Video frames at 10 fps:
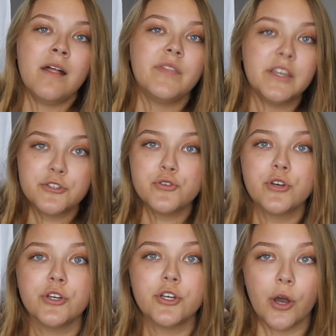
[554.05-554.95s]
things you
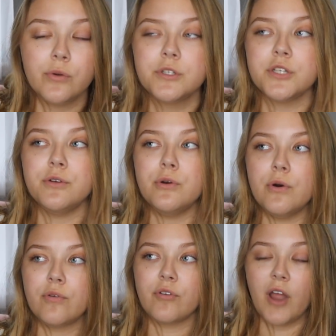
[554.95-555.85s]
can go
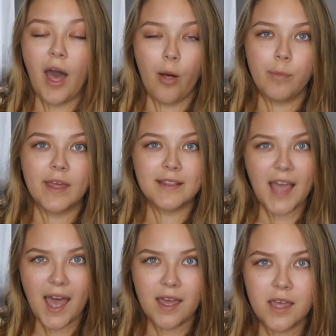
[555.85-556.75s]
to for help like
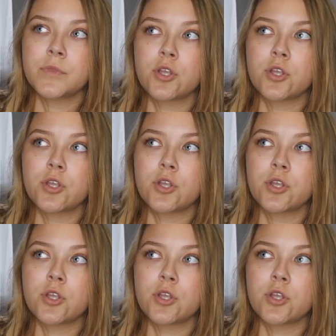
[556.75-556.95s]
that.